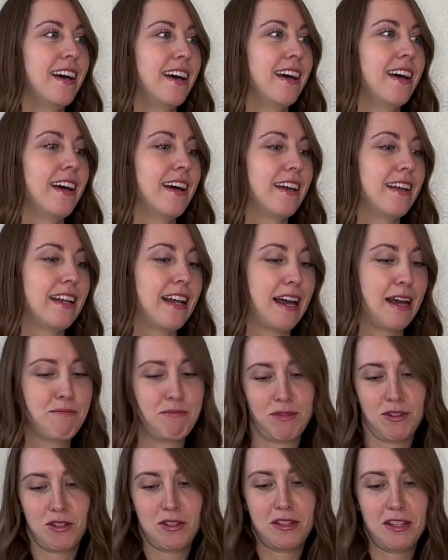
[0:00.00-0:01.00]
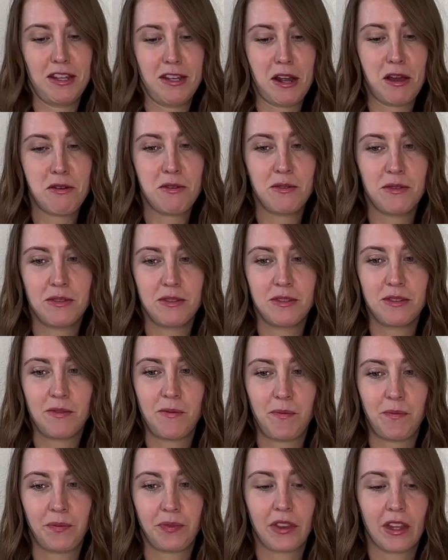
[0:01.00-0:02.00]
And I'm just, you know,
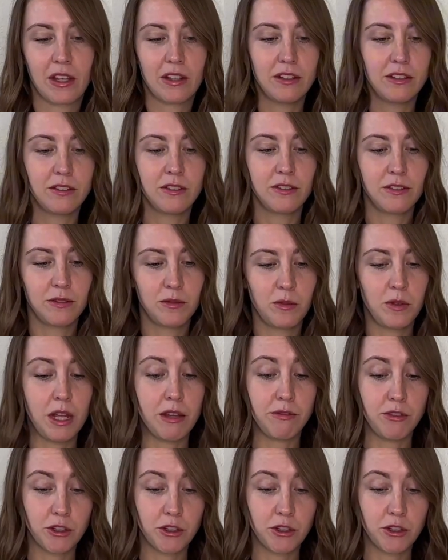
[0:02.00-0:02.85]
if